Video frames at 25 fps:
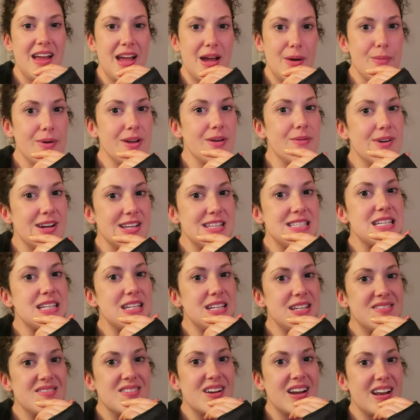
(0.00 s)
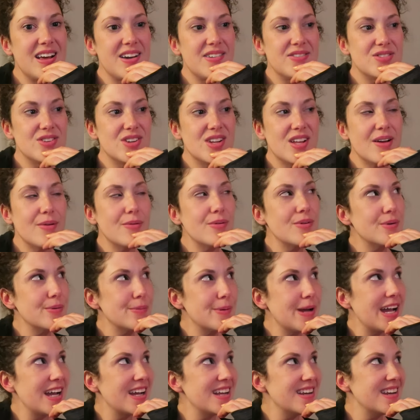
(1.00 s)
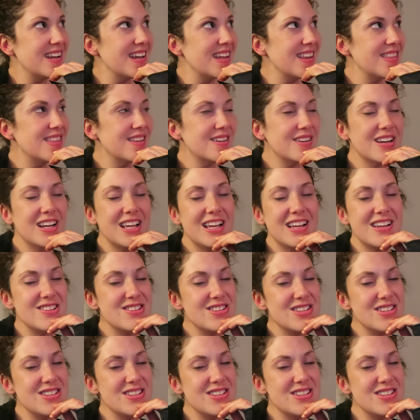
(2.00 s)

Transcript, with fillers: And we went to eat right after that when we we're back at 9.30.